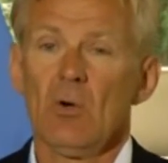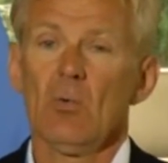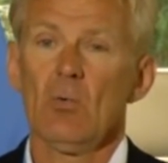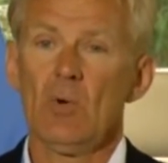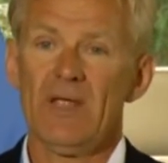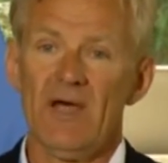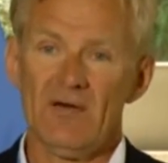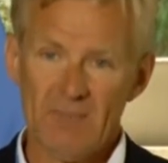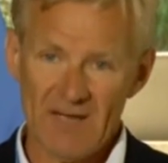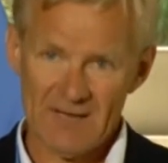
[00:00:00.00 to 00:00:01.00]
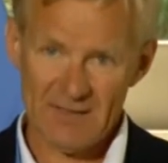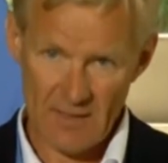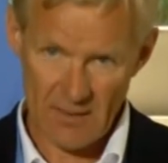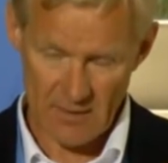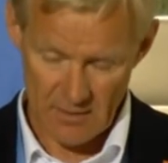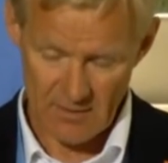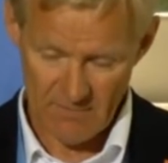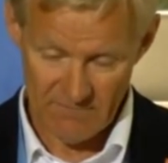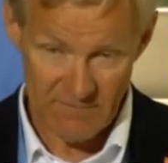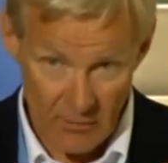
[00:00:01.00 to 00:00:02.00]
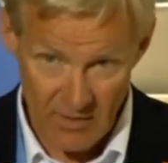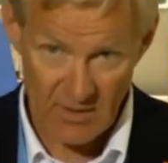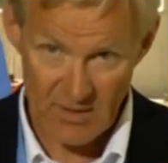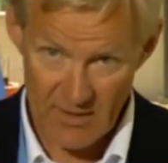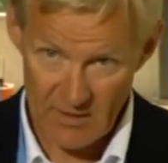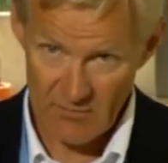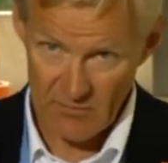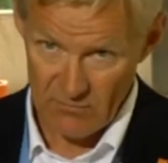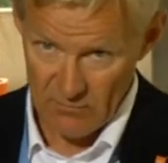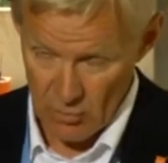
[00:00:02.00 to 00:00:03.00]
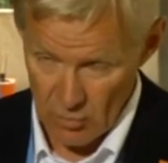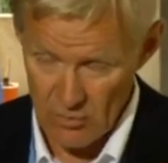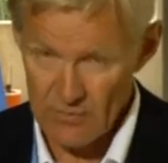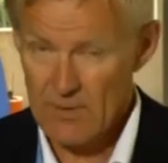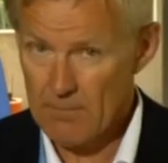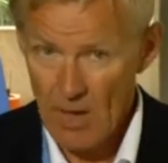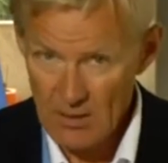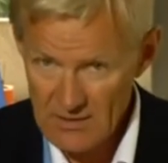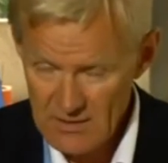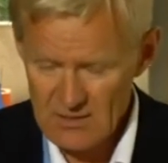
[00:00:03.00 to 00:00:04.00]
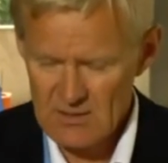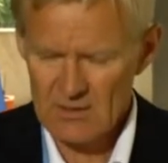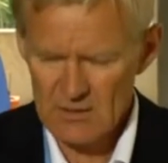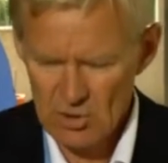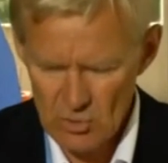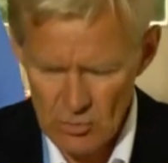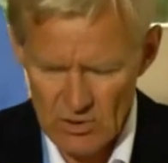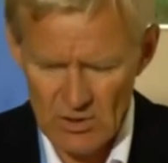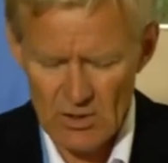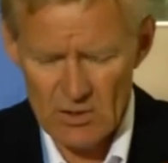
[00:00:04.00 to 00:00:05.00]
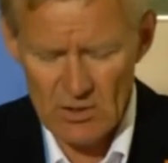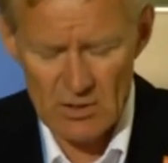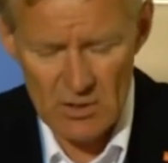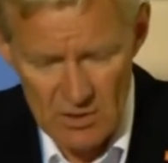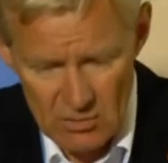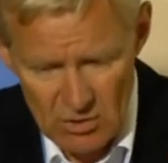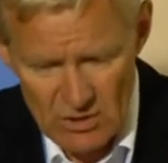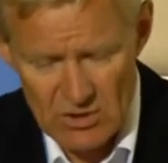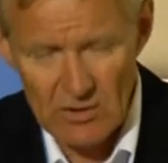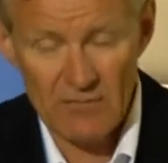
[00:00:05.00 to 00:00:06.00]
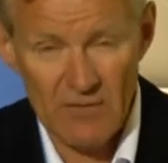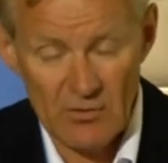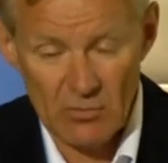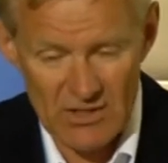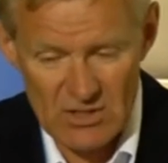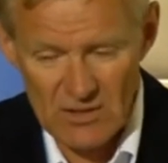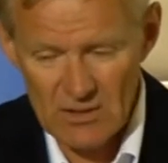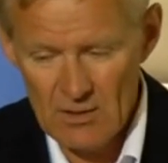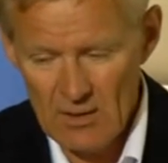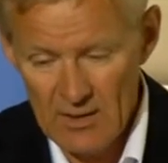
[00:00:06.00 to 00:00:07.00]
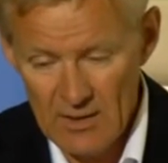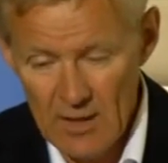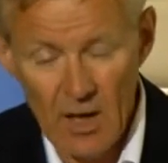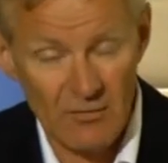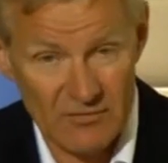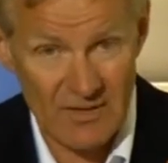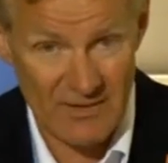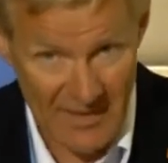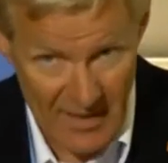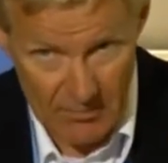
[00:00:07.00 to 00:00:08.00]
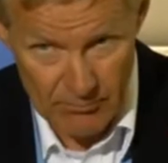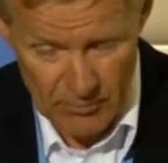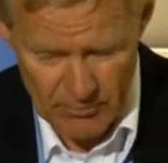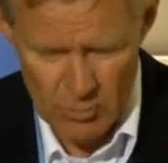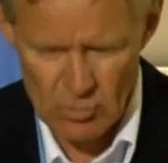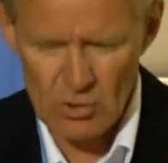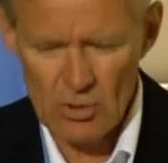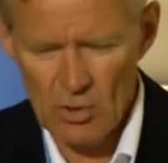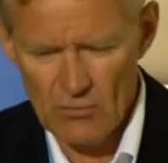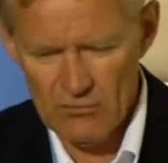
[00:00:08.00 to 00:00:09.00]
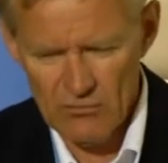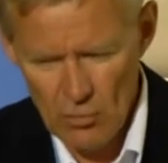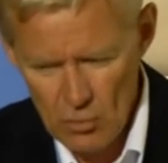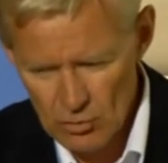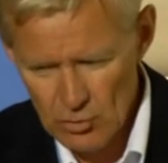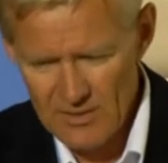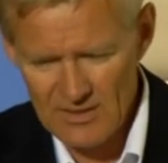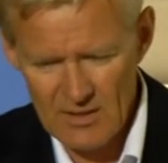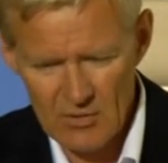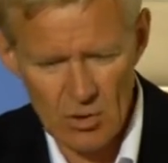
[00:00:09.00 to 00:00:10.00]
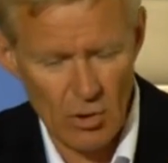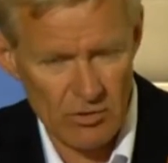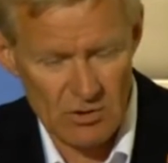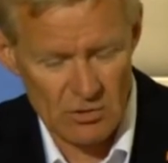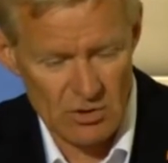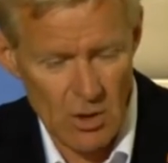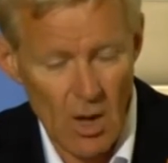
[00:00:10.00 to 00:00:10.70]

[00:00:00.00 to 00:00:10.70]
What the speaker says: We have made it very clear for the parties, including the Russian Federation, after their proposal for humanitarian corridors,